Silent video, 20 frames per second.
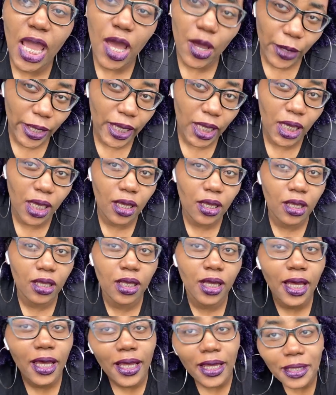Okay,
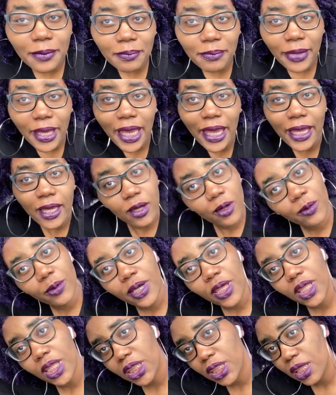y'all, I'm back
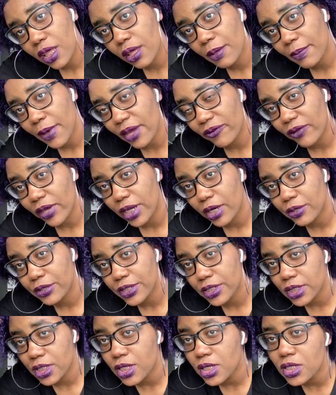with my final
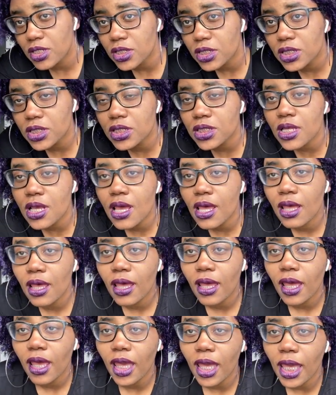results,
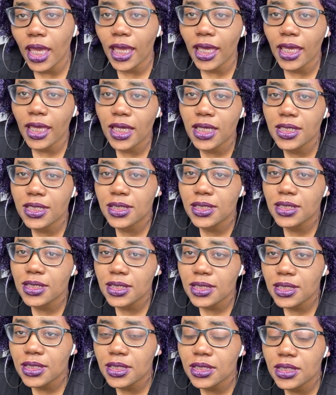
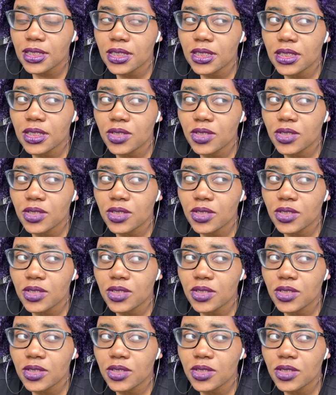and